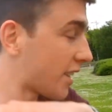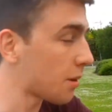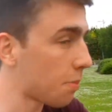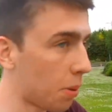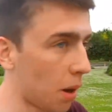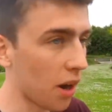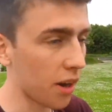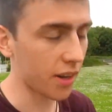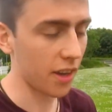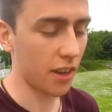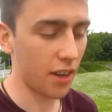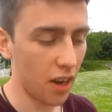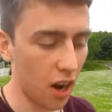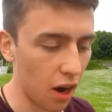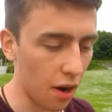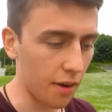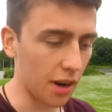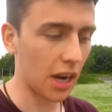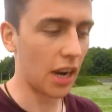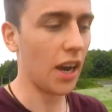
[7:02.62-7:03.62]
to park your
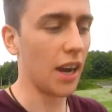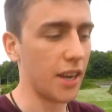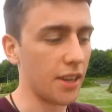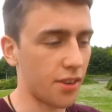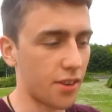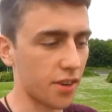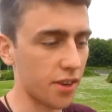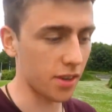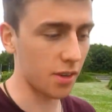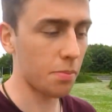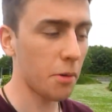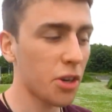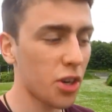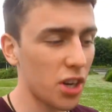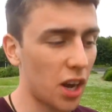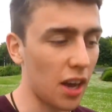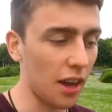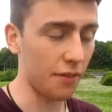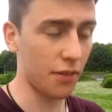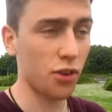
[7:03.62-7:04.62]
car at lights, because
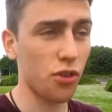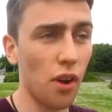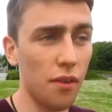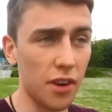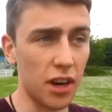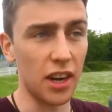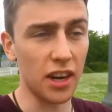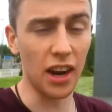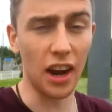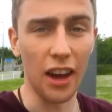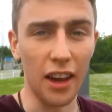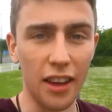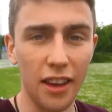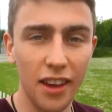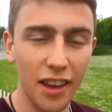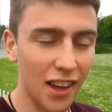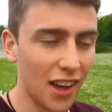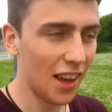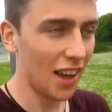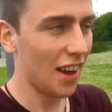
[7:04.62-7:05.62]
especially like if you're driving at night
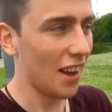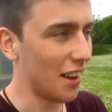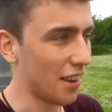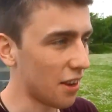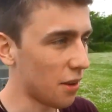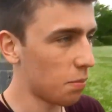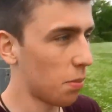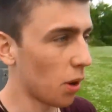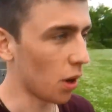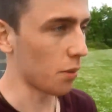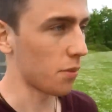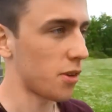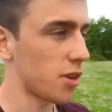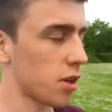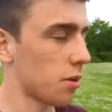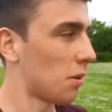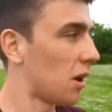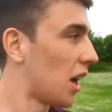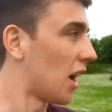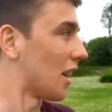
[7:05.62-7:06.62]
and you pull up to
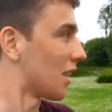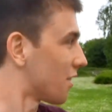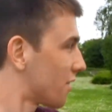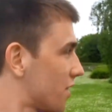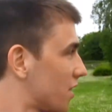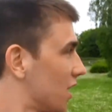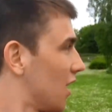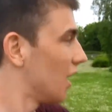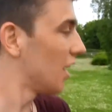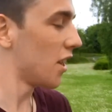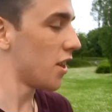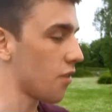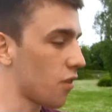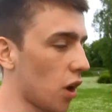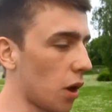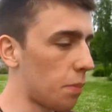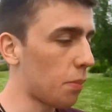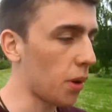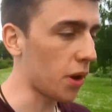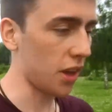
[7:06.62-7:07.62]
some lights, you've
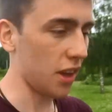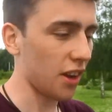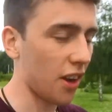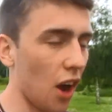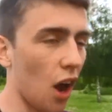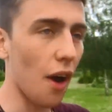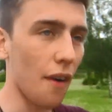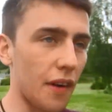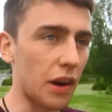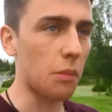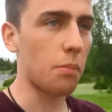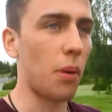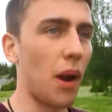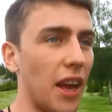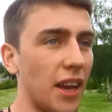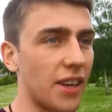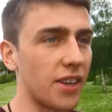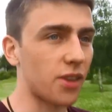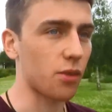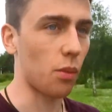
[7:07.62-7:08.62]
got to put your car in a
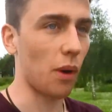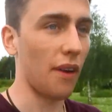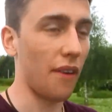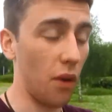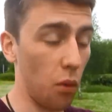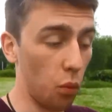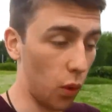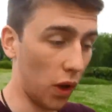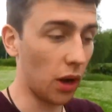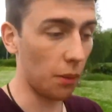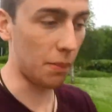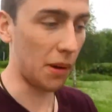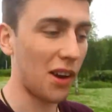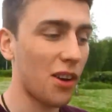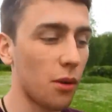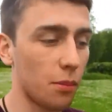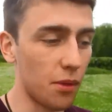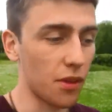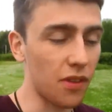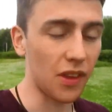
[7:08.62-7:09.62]
place where it will
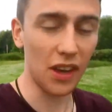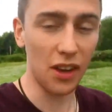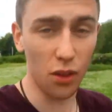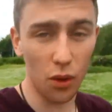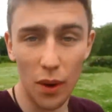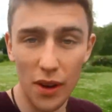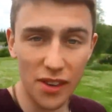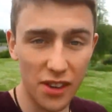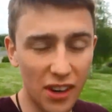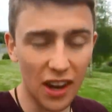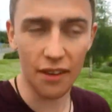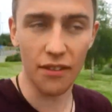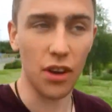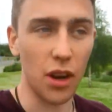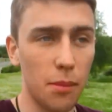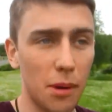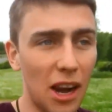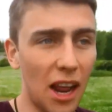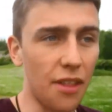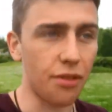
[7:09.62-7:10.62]
pick up the thing, otherwise you're never going
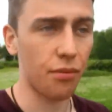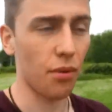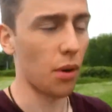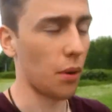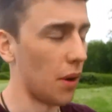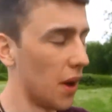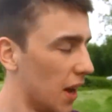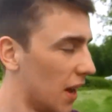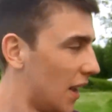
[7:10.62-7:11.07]
to be let through.